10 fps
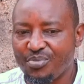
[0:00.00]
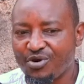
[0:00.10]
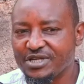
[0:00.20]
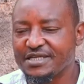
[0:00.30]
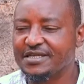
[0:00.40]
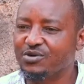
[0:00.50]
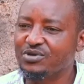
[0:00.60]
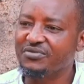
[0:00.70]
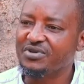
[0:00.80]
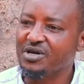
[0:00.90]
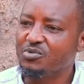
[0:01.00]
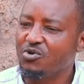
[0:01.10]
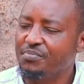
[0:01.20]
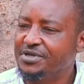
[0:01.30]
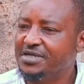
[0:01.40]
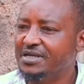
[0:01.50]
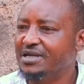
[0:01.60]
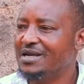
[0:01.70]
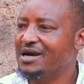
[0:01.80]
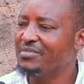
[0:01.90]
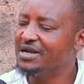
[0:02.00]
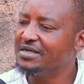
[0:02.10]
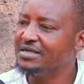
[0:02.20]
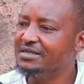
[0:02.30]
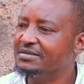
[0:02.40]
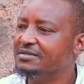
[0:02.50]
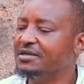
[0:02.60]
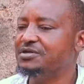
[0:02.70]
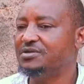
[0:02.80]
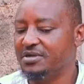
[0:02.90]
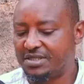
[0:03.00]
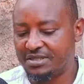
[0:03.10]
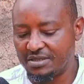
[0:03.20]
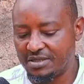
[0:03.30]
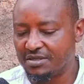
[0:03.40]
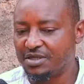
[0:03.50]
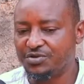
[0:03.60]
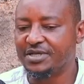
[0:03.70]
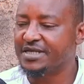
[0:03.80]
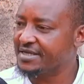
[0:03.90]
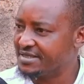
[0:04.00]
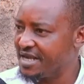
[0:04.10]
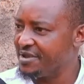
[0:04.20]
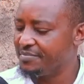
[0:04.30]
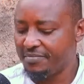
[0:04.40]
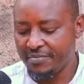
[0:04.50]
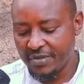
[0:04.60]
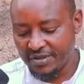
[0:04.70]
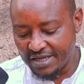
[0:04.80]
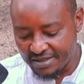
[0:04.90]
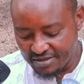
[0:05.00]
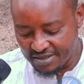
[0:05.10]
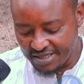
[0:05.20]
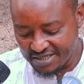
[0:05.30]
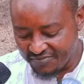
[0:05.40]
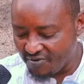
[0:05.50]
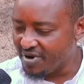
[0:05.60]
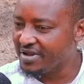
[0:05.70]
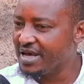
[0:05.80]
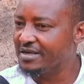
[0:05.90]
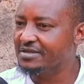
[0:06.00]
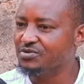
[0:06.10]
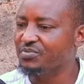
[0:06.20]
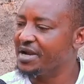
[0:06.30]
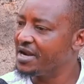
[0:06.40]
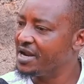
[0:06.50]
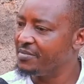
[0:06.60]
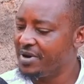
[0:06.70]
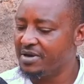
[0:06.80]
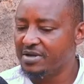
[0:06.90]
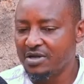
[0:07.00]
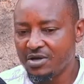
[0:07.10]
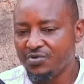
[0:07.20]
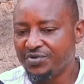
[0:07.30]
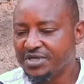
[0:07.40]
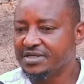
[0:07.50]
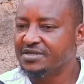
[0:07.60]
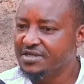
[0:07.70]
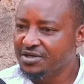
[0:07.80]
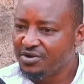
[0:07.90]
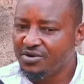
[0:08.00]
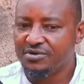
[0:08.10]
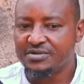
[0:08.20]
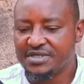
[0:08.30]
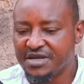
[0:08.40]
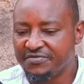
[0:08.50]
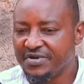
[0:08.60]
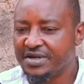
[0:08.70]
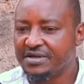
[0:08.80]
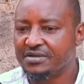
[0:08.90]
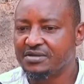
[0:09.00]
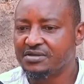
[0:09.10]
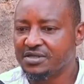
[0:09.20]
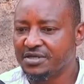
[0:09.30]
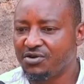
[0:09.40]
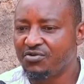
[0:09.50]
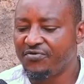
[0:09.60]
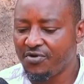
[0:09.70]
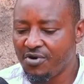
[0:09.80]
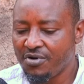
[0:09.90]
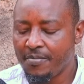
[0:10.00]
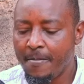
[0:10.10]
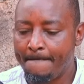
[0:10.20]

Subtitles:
kwa process ya kutafuta till number nini, it will take time. Mm-hmm. They just forward that to my number, mm-hmm. which is 0704